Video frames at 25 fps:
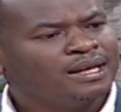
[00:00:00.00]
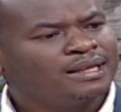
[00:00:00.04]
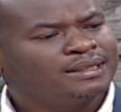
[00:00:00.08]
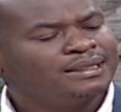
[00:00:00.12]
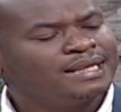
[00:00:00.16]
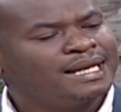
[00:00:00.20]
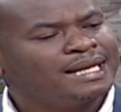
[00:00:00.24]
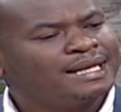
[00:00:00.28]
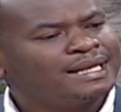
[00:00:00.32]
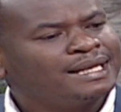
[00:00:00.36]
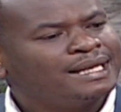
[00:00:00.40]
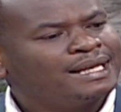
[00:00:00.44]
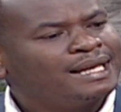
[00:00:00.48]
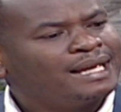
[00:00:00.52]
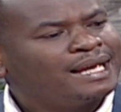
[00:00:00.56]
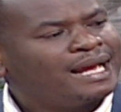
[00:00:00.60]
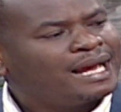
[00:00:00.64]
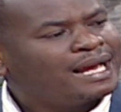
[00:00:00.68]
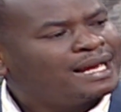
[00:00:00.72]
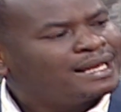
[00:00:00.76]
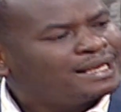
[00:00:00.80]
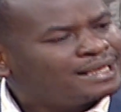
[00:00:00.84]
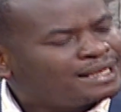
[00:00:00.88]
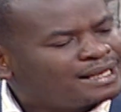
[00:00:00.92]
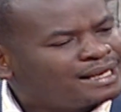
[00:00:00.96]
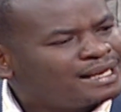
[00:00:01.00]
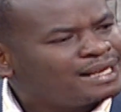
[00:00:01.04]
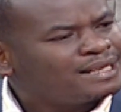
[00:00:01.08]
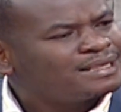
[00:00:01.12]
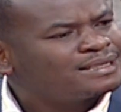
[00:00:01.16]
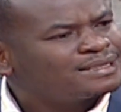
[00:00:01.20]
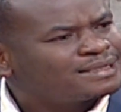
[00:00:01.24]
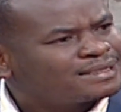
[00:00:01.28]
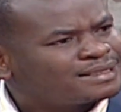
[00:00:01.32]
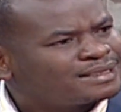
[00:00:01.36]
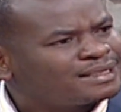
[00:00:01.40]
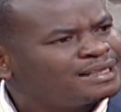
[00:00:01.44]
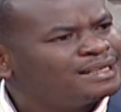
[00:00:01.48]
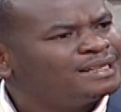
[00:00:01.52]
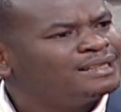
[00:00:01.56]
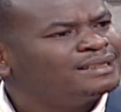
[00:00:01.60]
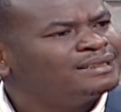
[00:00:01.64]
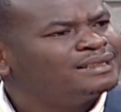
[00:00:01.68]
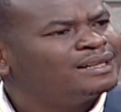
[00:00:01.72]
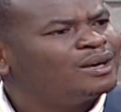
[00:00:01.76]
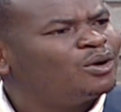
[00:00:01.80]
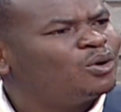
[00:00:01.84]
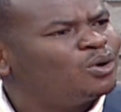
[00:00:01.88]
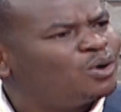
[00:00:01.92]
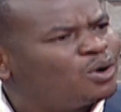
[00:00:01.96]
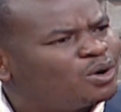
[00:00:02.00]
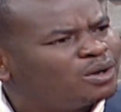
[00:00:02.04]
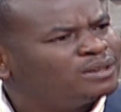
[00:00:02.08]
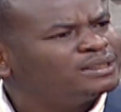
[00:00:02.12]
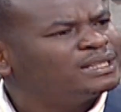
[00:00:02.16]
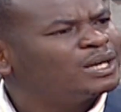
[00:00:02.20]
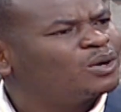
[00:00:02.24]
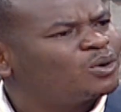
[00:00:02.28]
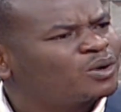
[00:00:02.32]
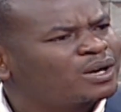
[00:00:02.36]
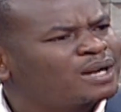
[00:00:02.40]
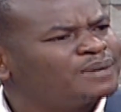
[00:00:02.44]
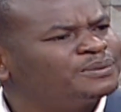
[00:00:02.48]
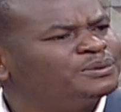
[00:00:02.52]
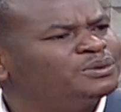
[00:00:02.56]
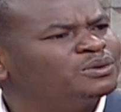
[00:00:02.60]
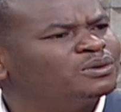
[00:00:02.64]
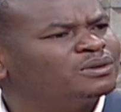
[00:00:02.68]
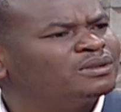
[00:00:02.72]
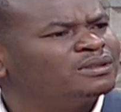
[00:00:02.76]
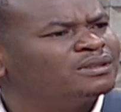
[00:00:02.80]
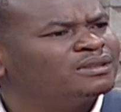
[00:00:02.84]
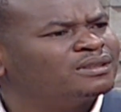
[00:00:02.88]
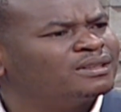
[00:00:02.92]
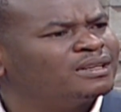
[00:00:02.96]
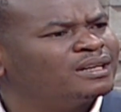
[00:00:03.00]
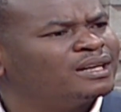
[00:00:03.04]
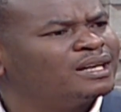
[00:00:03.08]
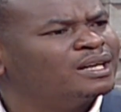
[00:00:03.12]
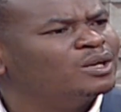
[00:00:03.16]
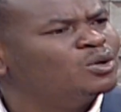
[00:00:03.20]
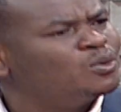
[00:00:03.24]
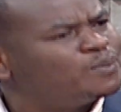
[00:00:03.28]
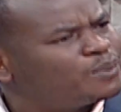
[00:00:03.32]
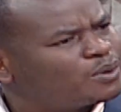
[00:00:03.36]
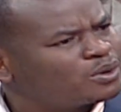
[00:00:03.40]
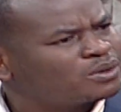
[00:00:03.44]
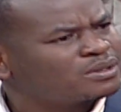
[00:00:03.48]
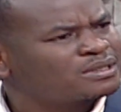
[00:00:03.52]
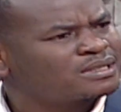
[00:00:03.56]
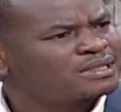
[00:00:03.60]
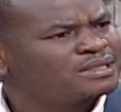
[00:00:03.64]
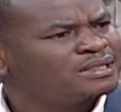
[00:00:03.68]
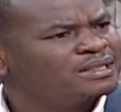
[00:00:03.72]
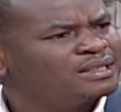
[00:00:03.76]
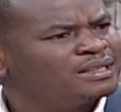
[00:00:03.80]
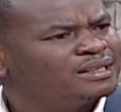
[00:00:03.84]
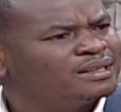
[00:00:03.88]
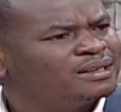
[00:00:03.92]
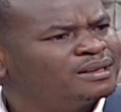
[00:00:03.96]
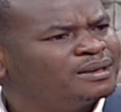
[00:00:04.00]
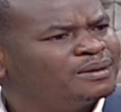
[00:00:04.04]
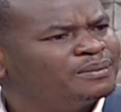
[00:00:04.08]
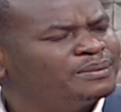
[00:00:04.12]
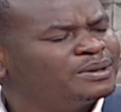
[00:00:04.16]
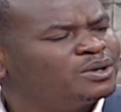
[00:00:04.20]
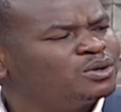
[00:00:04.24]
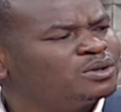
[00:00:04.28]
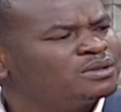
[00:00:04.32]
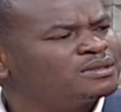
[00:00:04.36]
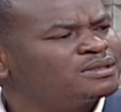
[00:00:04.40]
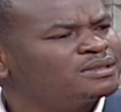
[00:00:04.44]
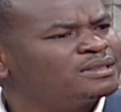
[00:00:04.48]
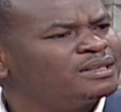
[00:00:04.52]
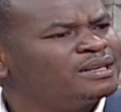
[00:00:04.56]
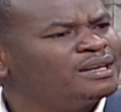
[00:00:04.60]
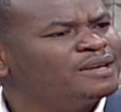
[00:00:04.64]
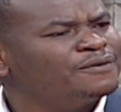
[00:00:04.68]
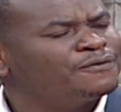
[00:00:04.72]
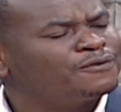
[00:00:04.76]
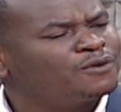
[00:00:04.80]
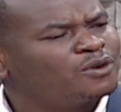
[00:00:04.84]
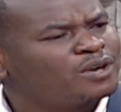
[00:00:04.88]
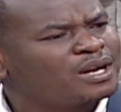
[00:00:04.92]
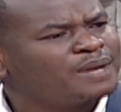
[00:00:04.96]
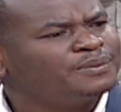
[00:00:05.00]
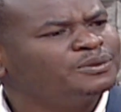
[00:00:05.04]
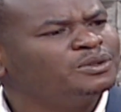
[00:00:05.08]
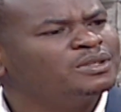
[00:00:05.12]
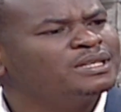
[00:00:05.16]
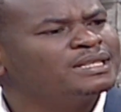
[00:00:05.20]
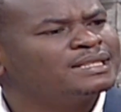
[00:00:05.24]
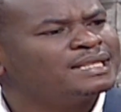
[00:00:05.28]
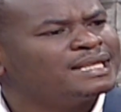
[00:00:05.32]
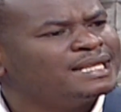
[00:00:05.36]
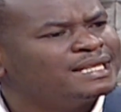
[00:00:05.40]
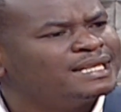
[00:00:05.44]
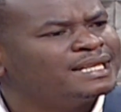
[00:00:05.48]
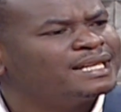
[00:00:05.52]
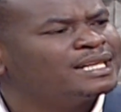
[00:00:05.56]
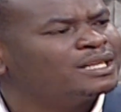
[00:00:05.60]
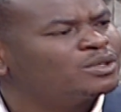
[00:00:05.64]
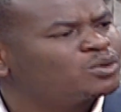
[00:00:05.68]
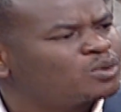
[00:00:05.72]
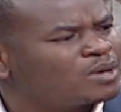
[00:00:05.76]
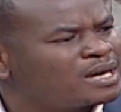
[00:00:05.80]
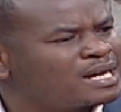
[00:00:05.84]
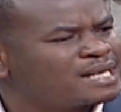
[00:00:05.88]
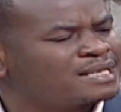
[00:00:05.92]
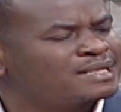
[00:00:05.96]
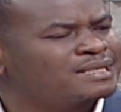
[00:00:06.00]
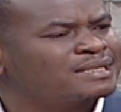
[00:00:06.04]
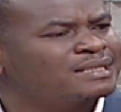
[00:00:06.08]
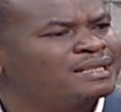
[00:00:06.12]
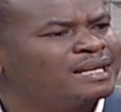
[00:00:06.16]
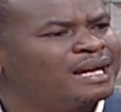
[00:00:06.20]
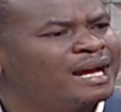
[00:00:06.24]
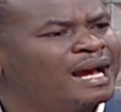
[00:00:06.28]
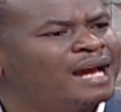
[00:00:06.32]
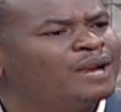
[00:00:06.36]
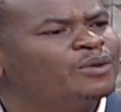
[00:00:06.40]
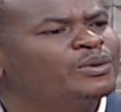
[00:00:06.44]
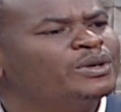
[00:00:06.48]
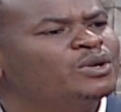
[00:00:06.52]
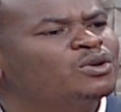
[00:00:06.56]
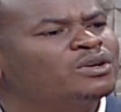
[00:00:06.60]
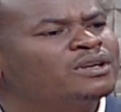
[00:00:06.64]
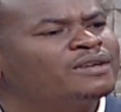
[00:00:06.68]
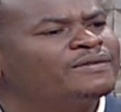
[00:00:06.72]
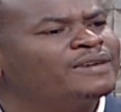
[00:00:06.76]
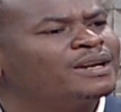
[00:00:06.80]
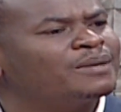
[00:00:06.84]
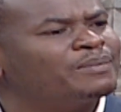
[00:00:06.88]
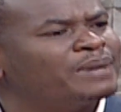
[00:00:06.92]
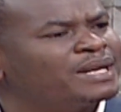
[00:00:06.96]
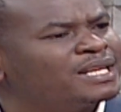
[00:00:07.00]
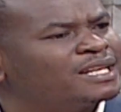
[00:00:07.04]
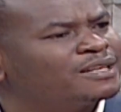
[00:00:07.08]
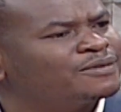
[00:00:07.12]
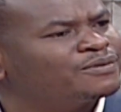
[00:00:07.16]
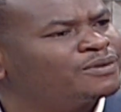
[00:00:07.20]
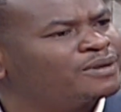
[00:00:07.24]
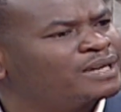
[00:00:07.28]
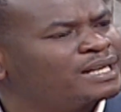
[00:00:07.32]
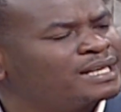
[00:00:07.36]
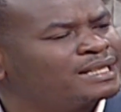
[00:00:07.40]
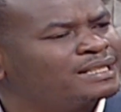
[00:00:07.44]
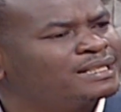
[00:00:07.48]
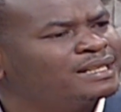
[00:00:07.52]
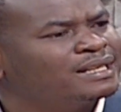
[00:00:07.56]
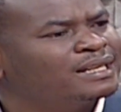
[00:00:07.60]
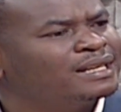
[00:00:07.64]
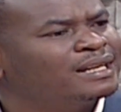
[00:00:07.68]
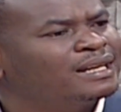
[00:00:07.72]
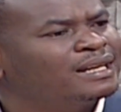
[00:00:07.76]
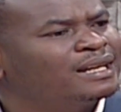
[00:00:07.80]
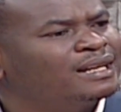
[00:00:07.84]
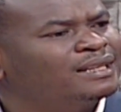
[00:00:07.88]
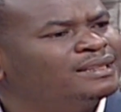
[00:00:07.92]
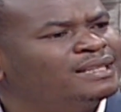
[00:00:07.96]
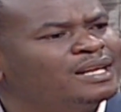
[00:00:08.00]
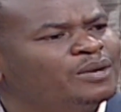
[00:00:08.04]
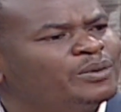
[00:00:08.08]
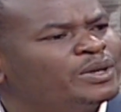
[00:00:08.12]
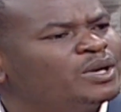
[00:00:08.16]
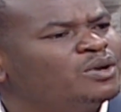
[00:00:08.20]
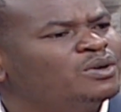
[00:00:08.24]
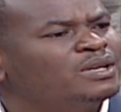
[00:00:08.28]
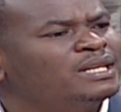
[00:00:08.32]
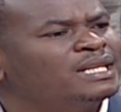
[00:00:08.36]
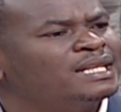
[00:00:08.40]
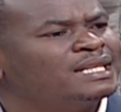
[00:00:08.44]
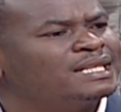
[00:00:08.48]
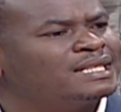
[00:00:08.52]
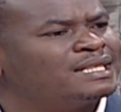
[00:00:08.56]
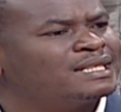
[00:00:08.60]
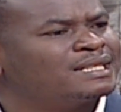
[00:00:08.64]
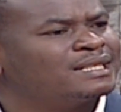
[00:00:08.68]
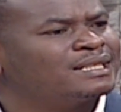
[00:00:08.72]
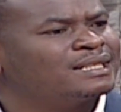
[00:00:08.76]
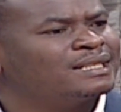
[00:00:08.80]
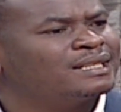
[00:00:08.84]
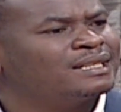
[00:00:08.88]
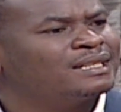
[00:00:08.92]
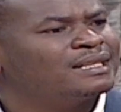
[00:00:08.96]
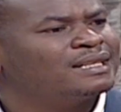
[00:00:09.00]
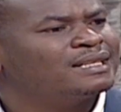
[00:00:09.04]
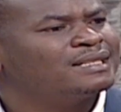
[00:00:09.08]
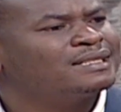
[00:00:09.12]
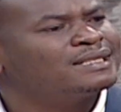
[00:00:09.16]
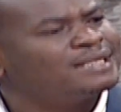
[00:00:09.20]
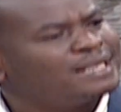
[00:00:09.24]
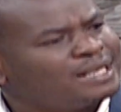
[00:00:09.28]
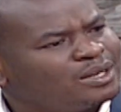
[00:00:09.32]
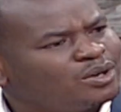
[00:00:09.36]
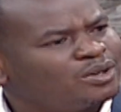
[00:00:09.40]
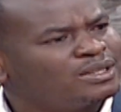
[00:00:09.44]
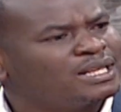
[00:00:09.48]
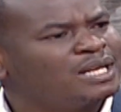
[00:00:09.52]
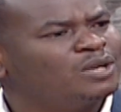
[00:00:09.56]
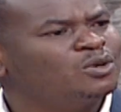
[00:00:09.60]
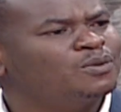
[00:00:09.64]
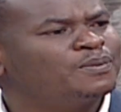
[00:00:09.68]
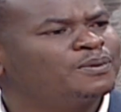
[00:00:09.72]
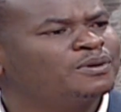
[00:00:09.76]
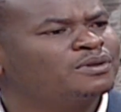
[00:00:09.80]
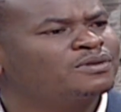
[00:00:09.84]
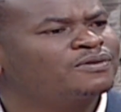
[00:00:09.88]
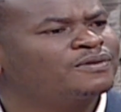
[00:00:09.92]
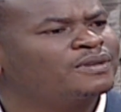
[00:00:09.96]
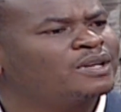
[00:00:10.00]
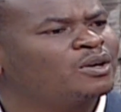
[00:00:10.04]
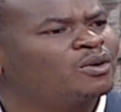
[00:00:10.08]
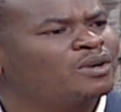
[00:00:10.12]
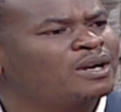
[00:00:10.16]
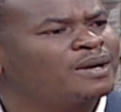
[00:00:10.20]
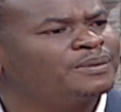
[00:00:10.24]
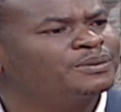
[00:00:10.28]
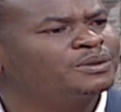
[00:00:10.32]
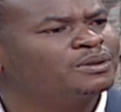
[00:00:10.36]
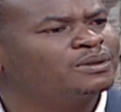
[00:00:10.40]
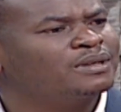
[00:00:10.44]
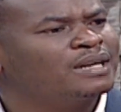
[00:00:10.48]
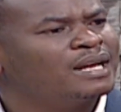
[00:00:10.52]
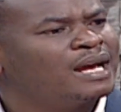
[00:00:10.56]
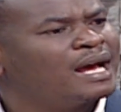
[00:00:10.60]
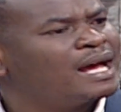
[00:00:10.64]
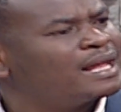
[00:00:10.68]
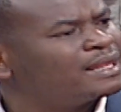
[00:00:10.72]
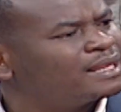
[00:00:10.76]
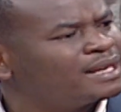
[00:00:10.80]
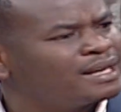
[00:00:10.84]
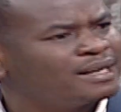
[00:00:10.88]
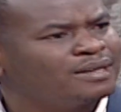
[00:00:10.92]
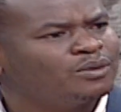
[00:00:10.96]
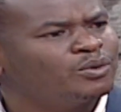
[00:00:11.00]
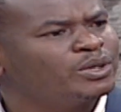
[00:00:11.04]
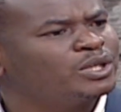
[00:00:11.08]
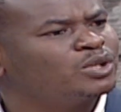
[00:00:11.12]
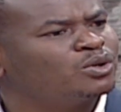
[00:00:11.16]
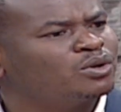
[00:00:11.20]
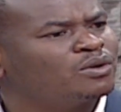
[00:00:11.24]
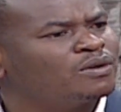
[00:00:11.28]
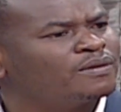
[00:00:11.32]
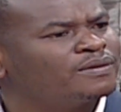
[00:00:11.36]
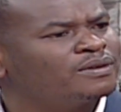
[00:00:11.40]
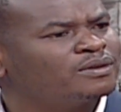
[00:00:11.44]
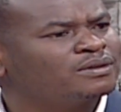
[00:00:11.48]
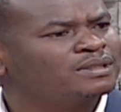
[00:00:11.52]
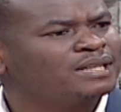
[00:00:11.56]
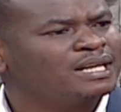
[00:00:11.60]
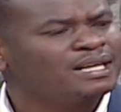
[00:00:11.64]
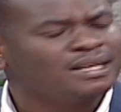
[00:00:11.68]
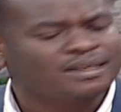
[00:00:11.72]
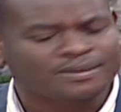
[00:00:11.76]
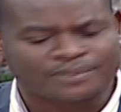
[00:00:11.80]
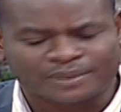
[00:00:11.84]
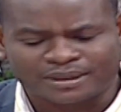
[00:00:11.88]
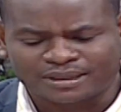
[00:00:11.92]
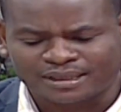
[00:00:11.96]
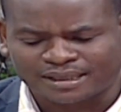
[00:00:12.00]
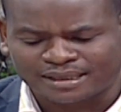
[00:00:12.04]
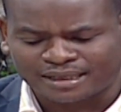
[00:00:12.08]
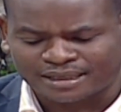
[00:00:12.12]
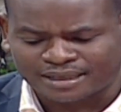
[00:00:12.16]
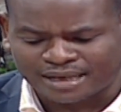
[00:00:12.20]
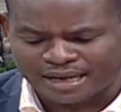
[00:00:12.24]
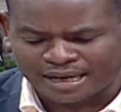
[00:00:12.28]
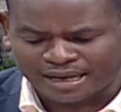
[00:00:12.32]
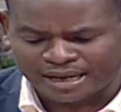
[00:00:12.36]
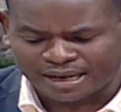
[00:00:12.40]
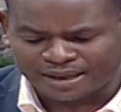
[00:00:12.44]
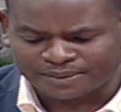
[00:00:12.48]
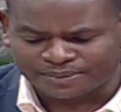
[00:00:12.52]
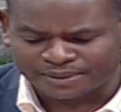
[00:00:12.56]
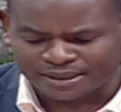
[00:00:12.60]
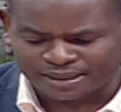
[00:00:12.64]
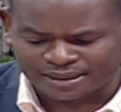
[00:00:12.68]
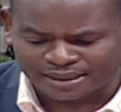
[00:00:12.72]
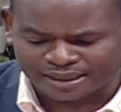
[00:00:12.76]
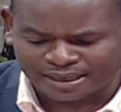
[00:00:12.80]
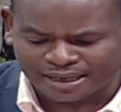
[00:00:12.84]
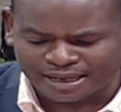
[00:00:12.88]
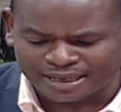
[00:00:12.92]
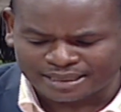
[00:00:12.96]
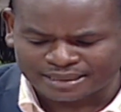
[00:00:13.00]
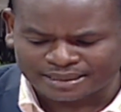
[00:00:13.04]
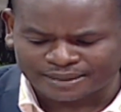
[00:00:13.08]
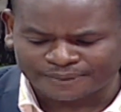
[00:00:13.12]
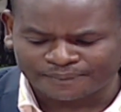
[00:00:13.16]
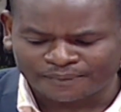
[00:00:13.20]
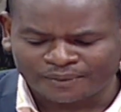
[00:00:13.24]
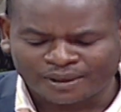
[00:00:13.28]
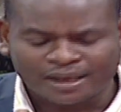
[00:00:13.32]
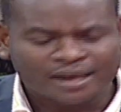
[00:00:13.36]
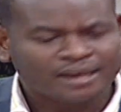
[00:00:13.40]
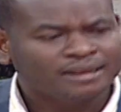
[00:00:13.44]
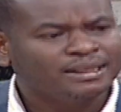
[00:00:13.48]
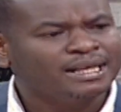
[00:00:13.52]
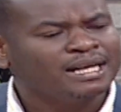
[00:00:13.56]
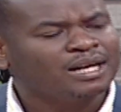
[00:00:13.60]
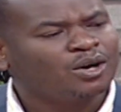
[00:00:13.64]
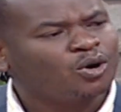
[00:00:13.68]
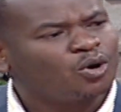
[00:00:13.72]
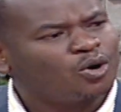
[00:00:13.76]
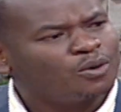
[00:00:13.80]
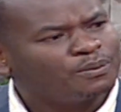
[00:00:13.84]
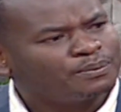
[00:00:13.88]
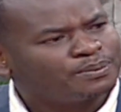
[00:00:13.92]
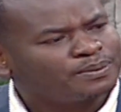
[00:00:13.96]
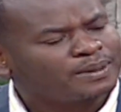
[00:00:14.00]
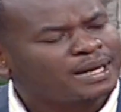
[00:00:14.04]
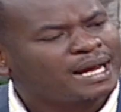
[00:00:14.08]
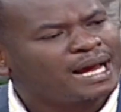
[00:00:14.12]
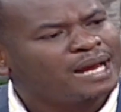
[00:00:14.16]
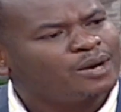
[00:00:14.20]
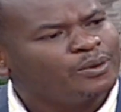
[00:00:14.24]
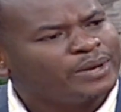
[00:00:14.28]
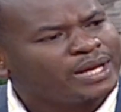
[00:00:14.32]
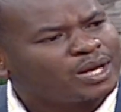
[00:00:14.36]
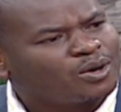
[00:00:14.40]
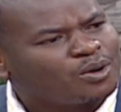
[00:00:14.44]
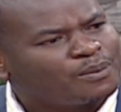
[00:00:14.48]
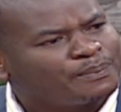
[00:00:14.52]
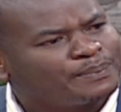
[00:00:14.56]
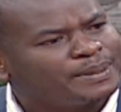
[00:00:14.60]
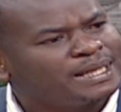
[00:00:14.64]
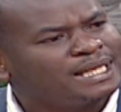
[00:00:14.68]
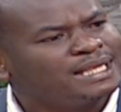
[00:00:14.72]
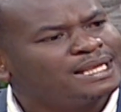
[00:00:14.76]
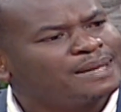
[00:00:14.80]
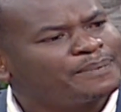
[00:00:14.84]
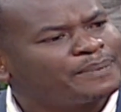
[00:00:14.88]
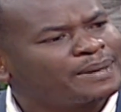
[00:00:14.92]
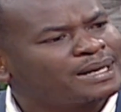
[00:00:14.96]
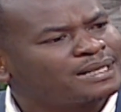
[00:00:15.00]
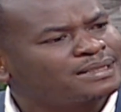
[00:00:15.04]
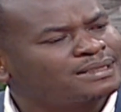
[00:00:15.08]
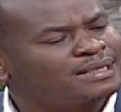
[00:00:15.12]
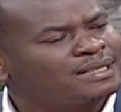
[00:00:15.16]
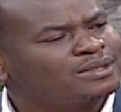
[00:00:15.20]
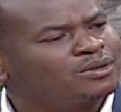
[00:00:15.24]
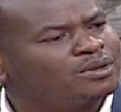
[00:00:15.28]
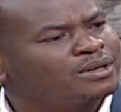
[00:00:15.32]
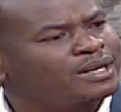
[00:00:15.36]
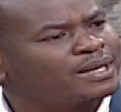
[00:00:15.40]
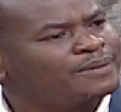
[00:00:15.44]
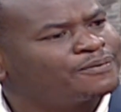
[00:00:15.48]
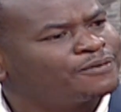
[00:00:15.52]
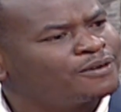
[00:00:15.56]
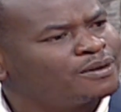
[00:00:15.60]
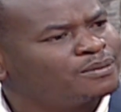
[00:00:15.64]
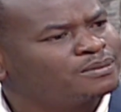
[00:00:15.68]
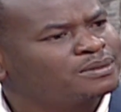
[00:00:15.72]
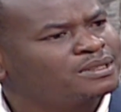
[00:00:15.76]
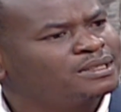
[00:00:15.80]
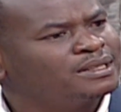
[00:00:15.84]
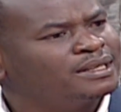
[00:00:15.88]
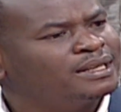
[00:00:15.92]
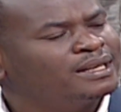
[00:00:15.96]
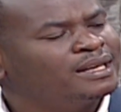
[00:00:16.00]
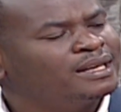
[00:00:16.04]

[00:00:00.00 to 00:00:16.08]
Then let's seal all the corruption uh, loopholes. Because if corruption is eating into us and we don't even budget for it, then we don't need it seal all the loopholes for the corruption, and then we talk of the austerity measures that can help the, the country. Then can we complete the parastatal reforms?